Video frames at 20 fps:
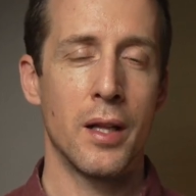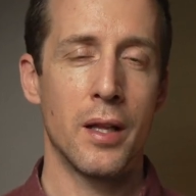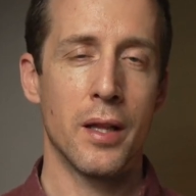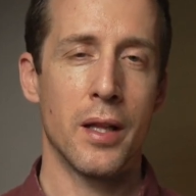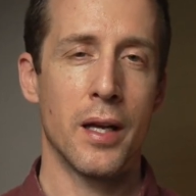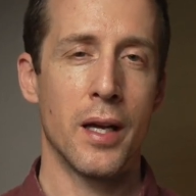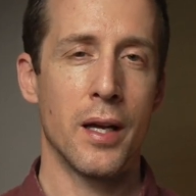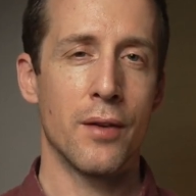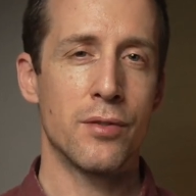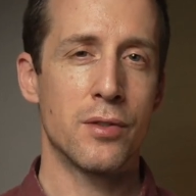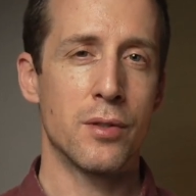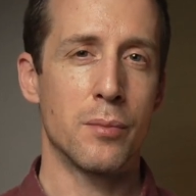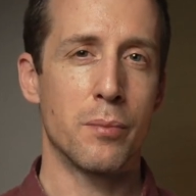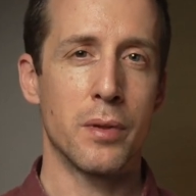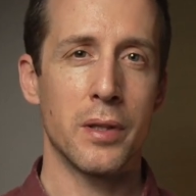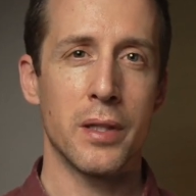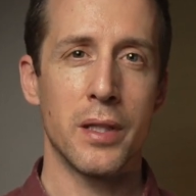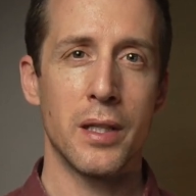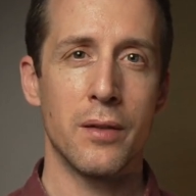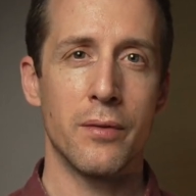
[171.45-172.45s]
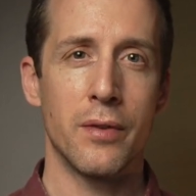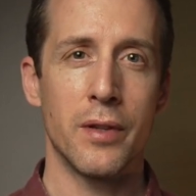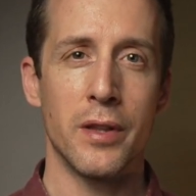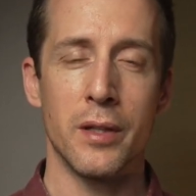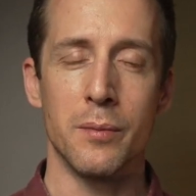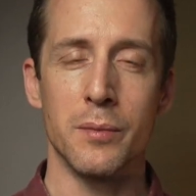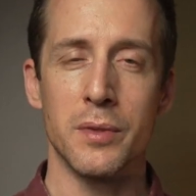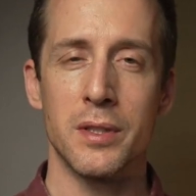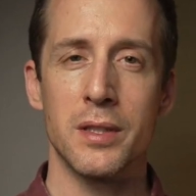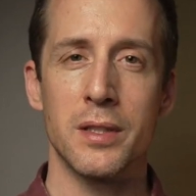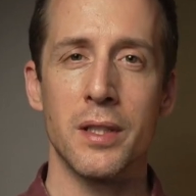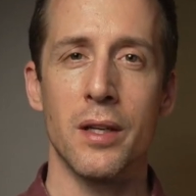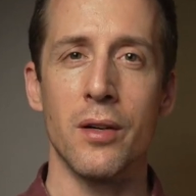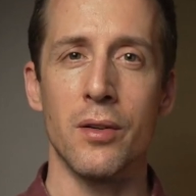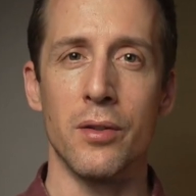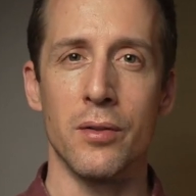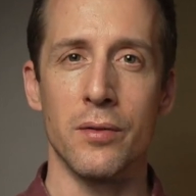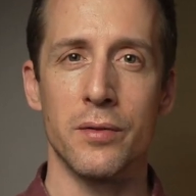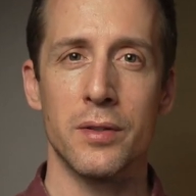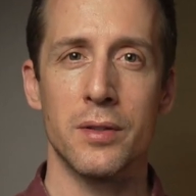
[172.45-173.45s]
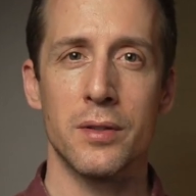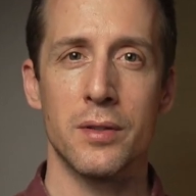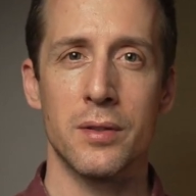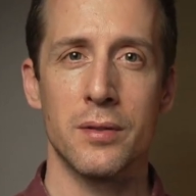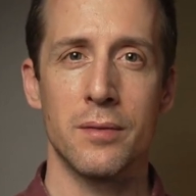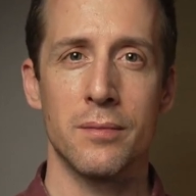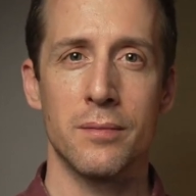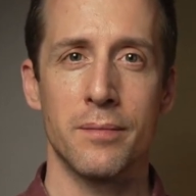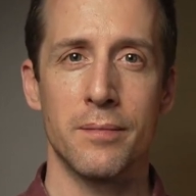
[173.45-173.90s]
they have to believe in themselves.